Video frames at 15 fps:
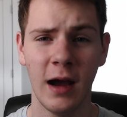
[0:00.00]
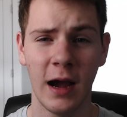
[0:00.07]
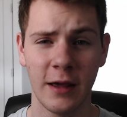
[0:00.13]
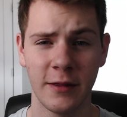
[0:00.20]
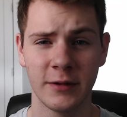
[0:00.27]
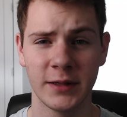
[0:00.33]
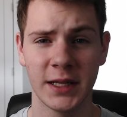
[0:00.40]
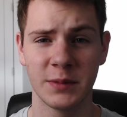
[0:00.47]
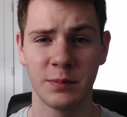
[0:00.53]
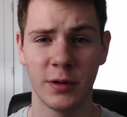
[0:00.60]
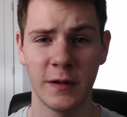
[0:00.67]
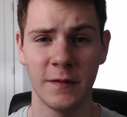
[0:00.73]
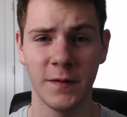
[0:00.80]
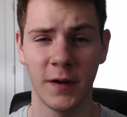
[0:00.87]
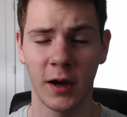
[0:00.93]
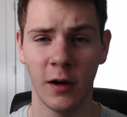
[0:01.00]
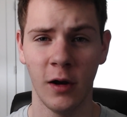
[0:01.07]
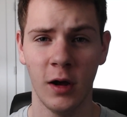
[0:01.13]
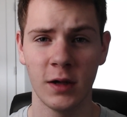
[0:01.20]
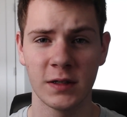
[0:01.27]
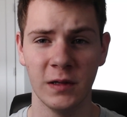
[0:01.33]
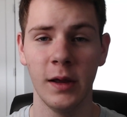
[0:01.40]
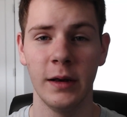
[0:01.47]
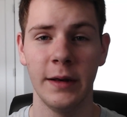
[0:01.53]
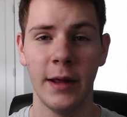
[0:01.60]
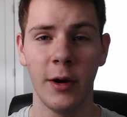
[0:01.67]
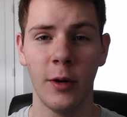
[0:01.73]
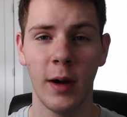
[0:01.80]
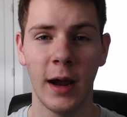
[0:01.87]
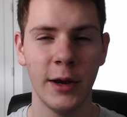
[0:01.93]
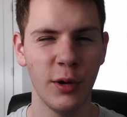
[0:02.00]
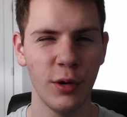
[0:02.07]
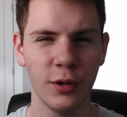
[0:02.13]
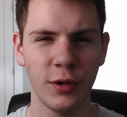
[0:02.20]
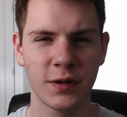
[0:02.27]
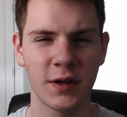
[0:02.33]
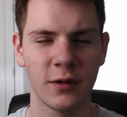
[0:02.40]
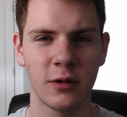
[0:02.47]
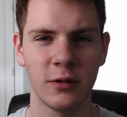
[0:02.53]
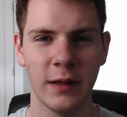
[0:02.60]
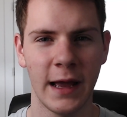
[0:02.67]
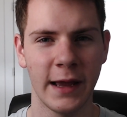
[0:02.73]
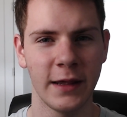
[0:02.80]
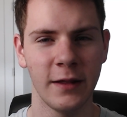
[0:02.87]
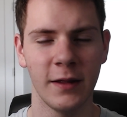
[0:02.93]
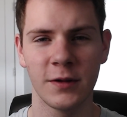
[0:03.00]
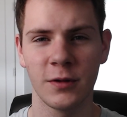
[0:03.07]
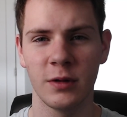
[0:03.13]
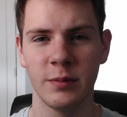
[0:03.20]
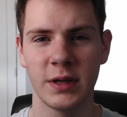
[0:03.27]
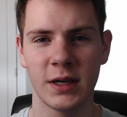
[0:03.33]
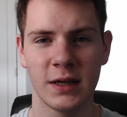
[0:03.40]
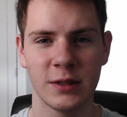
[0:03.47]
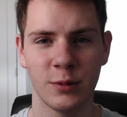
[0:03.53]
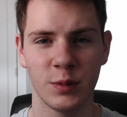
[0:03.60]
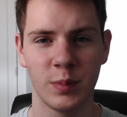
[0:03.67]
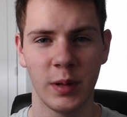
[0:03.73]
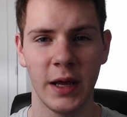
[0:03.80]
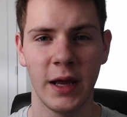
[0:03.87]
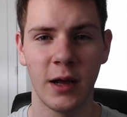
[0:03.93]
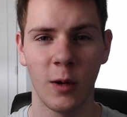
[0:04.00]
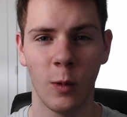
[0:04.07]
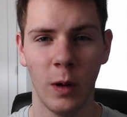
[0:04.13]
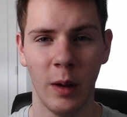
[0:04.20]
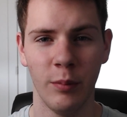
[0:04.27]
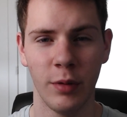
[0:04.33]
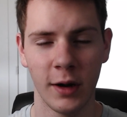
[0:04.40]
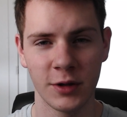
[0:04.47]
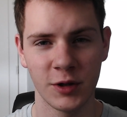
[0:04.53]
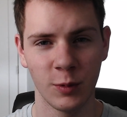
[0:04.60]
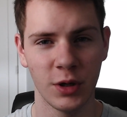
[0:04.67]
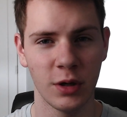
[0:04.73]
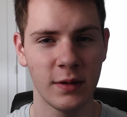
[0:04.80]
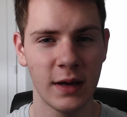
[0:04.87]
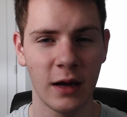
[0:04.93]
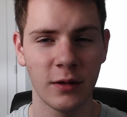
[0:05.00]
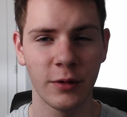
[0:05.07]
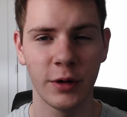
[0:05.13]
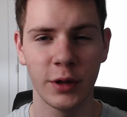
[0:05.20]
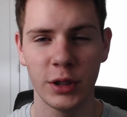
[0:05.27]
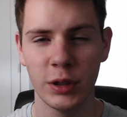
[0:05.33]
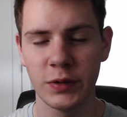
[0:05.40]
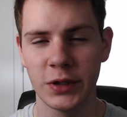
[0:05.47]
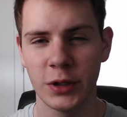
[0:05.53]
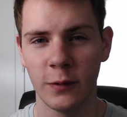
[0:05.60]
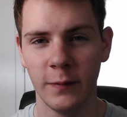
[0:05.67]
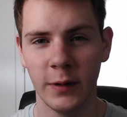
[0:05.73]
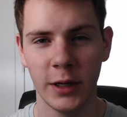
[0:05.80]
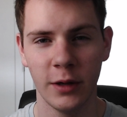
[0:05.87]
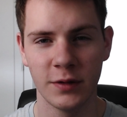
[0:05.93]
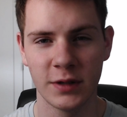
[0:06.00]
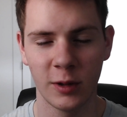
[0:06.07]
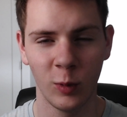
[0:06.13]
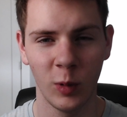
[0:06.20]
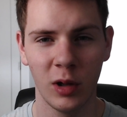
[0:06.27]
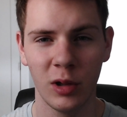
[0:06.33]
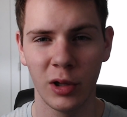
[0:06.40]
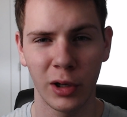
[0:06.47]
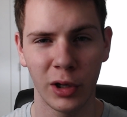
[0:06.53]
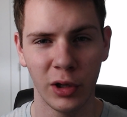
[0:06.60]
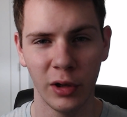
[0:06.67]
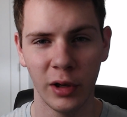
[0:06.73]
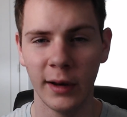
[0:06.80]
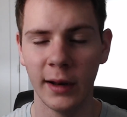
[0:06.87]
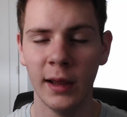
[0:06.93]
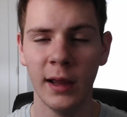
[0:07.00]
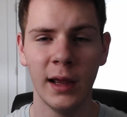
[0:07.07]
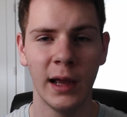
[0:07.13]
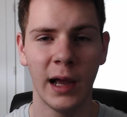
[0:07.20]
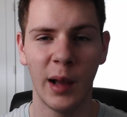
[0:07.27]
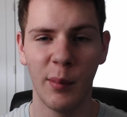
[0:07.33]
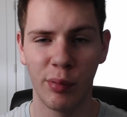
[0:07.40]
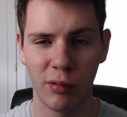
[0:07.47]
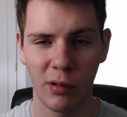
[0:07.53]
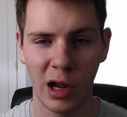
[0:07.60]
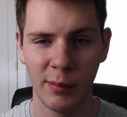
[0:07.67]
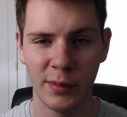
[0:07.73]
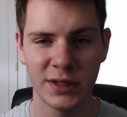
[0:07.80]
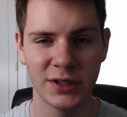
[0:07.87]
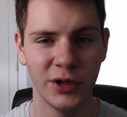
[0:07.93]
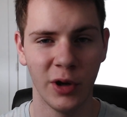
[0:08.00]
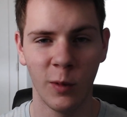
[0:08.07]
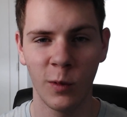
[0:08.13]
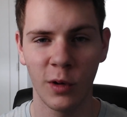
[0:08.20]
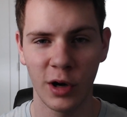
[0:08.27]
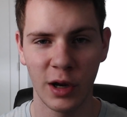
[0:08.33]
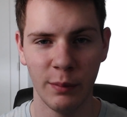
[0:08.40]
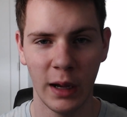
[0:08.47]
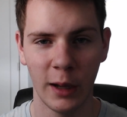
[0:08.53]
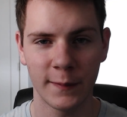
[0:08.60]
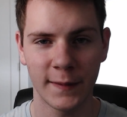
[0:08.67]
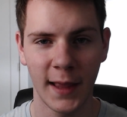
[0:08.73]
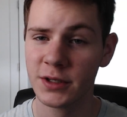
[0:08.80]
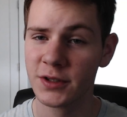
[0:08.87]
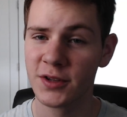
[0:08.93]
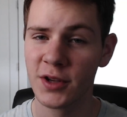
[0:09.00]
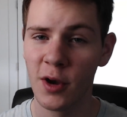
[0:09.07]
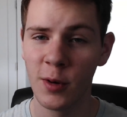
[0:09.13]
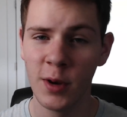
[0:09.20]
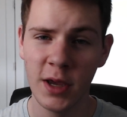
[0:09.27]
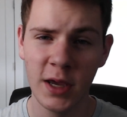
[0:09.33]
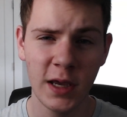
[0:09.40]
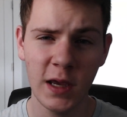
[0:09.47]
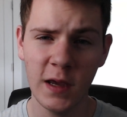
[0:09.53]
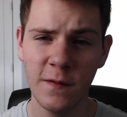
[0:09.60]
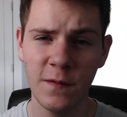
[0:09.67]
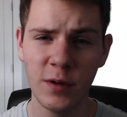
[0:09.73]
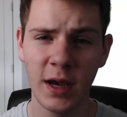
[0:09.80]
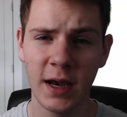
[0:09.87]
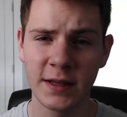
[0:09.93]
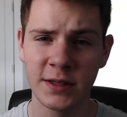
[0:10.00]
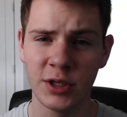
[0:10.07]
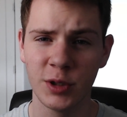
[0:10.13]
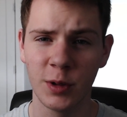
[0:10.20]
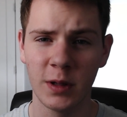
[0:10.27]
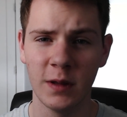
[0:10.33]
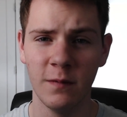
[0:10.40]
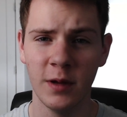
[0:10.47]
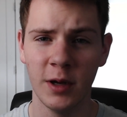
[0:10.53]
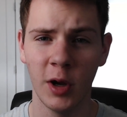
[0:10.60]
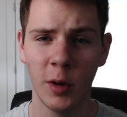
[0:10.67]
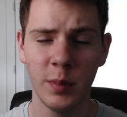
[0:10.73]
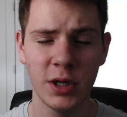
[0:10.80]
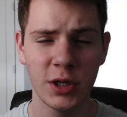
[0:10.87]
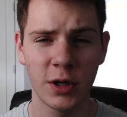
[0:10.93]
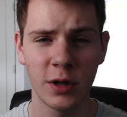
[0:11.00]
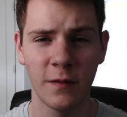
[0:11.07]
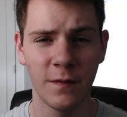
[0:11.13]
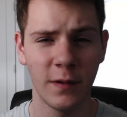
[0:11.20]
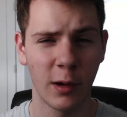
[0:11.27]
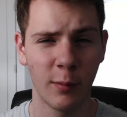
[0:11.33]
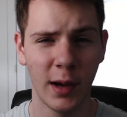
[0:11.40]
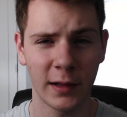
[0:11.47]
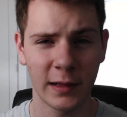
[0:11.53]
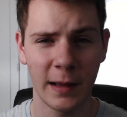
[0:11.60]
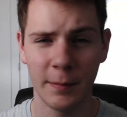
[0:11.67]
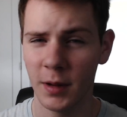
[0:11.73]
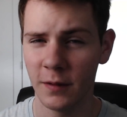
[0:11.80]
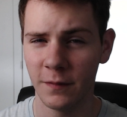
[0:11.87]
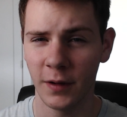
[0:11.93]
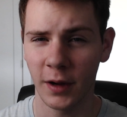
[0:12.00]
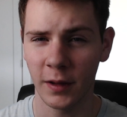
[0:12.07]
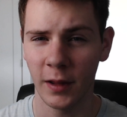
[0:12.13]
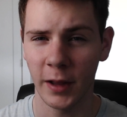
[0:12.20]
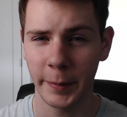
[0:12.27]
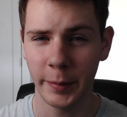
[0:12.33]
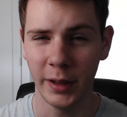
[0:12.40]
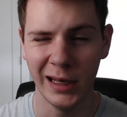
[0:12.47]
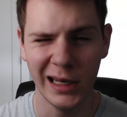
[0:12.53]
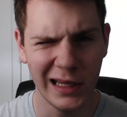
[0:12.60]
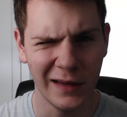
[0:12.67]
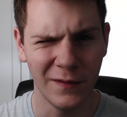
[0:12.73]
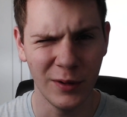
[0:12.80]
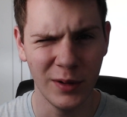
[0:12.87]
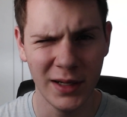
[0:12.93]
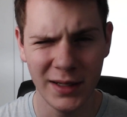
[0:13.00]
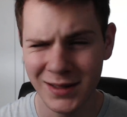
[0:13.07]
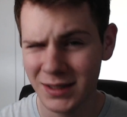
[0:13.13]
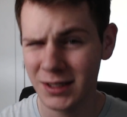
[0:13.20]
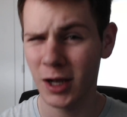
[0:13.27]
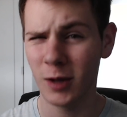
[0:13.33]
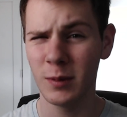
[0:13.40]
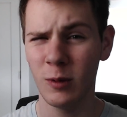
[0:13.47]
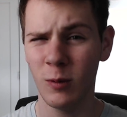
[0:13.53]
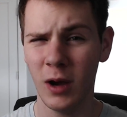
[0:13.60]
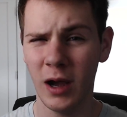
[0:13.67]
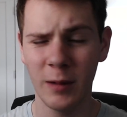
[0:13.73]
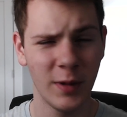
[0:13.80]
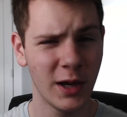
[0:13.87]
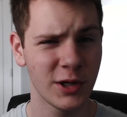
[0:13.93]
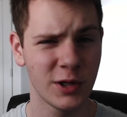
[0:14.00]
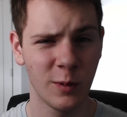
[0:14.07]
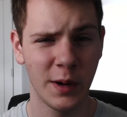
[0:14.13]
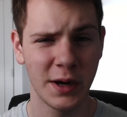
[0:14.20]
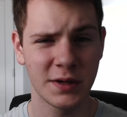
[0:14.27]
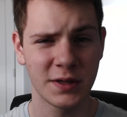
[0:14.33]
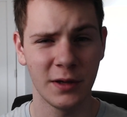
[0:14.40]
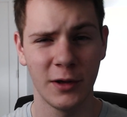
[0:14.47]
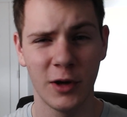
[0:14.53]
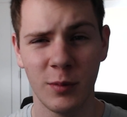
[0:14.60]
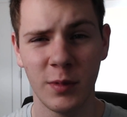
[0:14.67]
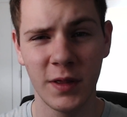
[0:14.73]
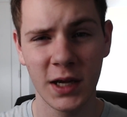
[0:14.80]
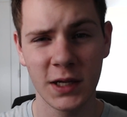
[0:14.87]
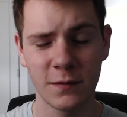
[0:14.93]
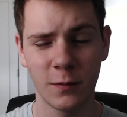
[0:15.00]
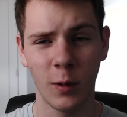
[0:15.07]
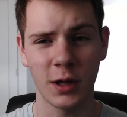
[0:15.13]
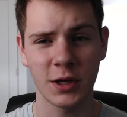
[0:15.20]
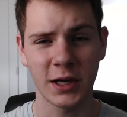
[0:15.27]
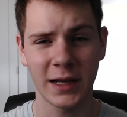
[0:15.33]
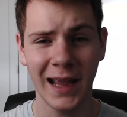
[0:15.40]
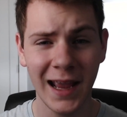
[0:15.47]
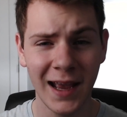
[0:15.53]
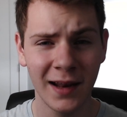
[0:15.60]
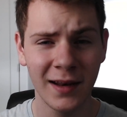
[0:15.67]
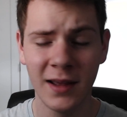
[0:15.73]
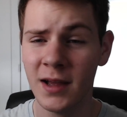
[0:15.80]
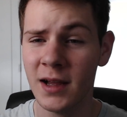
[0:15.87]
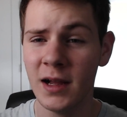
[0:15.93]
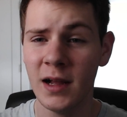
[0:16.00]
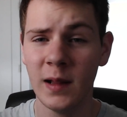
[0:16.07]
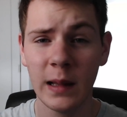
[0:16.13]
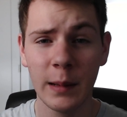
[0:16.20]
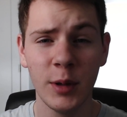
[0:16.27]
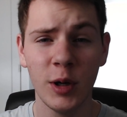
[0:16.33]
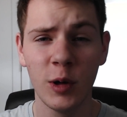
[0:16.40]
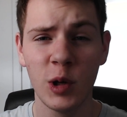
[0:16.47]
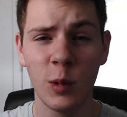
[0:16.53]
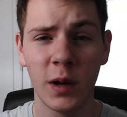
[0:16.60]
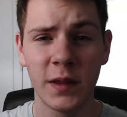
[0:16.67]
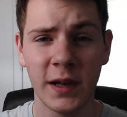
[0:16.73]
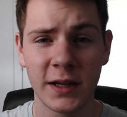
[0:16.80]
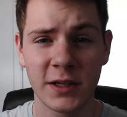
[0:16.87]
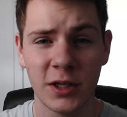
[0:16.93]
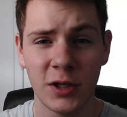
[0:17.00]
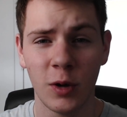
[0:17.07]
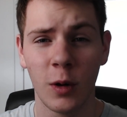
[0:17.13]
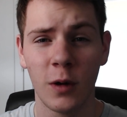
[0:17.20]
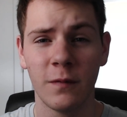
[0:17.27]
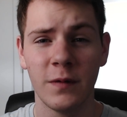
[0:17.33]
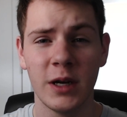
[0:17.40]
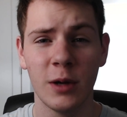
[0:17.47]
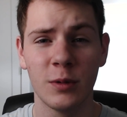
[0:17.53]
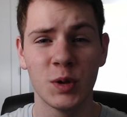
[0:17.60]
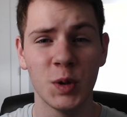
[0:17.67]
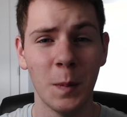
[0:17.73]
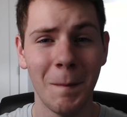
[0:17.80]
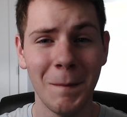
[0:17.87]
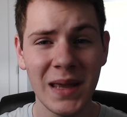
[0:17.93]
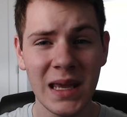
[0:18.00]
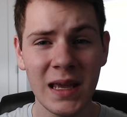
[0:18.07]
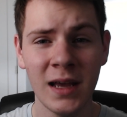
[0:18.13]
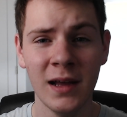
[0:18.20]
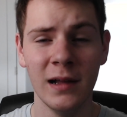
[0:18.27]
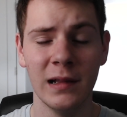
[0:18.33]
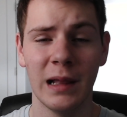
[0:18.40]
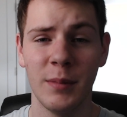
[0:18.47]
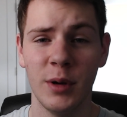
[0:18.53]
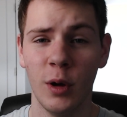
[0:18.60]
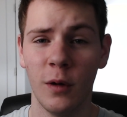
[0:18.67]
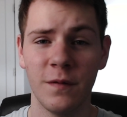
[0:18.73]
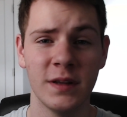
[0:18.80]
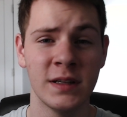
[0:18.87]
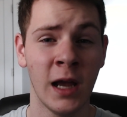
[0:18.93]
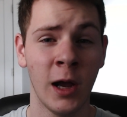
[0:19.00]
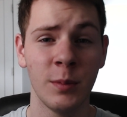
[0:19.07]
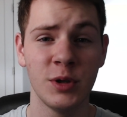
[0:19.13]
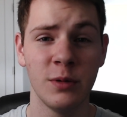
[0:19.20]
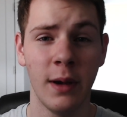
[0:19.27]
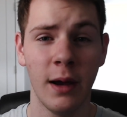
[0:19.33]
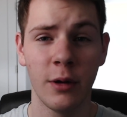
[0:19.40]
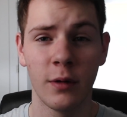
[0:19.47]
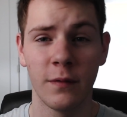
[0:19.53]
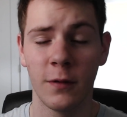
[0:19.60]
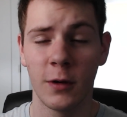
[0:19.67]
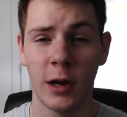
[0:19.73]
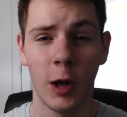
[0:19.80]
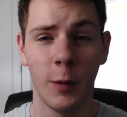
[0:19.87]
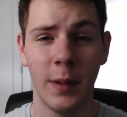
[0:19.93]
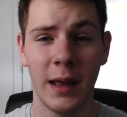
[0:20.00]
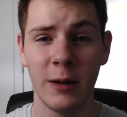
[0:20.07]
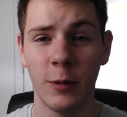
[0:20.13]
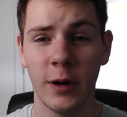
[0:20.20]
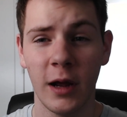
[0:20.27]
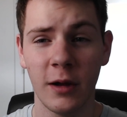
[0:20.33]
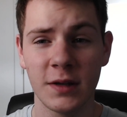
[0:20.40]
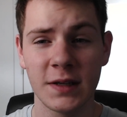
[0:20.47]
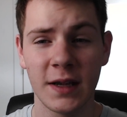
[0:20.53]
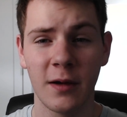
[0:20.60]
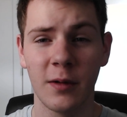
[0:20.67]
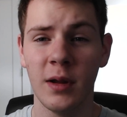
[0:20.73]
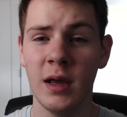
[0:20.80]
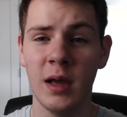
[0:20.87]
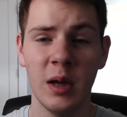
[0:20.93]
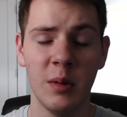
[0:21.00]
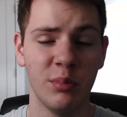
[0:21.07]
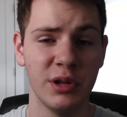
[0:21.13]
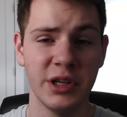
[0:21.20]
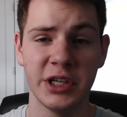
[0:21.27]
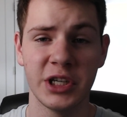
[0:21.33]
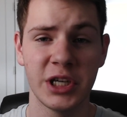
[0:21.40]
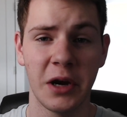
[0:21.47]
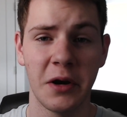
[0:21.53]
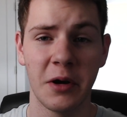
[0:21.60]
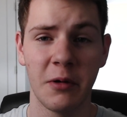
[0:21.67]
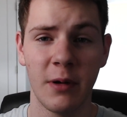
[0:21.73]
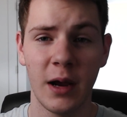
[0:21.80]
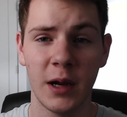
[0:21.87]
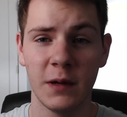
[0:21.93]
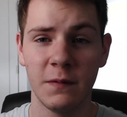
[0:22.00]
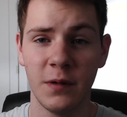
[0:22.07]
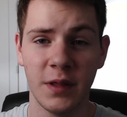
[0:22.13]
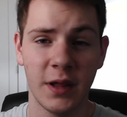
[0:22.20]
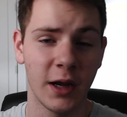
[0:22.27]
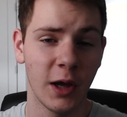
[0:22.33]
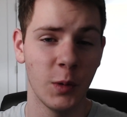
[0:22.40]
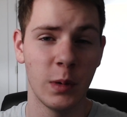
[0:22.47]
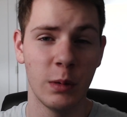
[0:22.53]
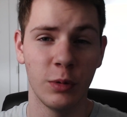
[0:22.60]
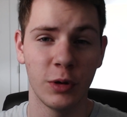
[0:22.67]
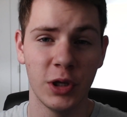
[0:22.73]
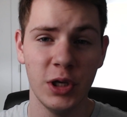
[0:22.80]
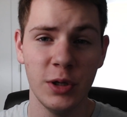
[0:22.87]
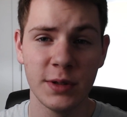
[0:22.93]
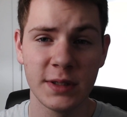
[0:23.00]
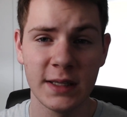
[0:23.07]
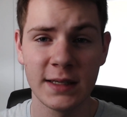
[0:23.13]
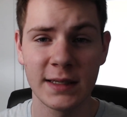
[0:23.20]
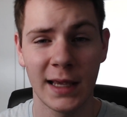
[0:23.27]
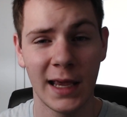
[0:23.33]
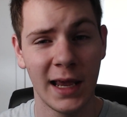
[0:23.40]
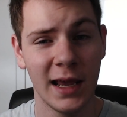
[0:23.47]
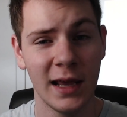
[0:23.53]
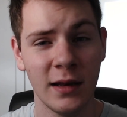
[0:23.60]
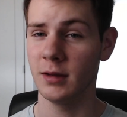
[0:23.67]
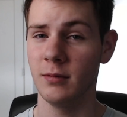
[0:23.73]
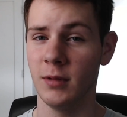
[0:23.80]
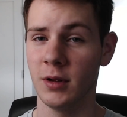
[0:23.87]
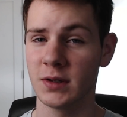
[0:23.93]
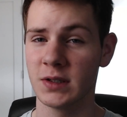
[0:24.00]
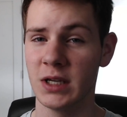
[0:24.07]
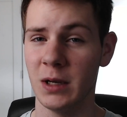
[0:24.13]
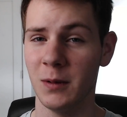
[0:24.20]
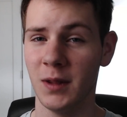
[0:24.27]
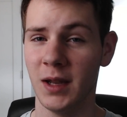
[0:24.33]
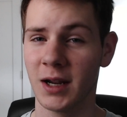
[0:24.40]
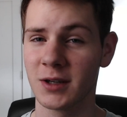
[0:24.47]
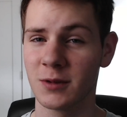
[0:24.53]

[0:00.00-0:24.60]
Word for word: I think that's pretty fucking awesome. Now I know it looked a little laggy, that's only because it was playing on a web browser. When you download it and use it in your videos, it will look good. I promise, don't worry about that. So if you guys enjoyed the video, be sure to finger bang that motherfucking like button. If you didn't, tell me why, I'm not sure why you're still here, but thanks for watching, and let me know what you want the next tutorial video to be. Let me know if this helped you out or if it could help anyone else out. Please share it around if you think other people could use this, and I'll see you in the next